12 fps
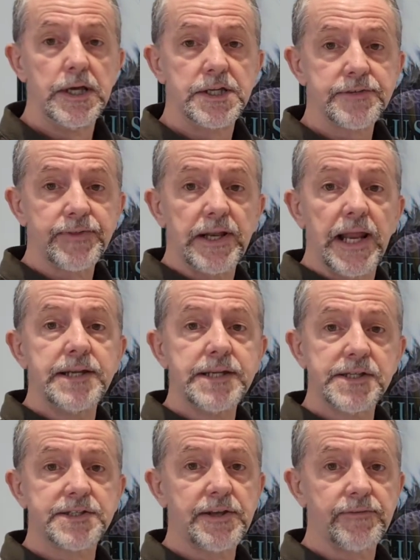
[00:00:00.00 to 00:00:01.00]
So if they're lending
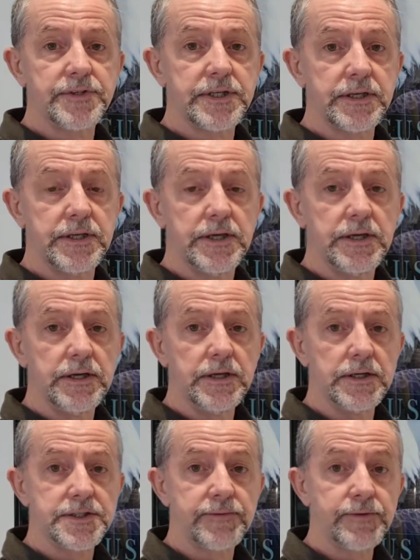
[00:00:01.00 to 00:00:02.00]
70%,
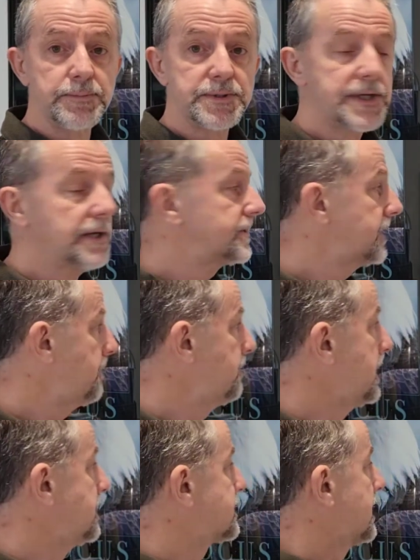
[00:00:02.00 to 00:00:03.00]
that
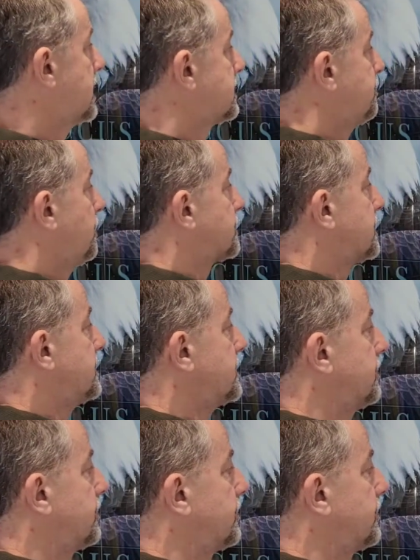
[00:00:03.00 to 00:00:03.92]
means our deposit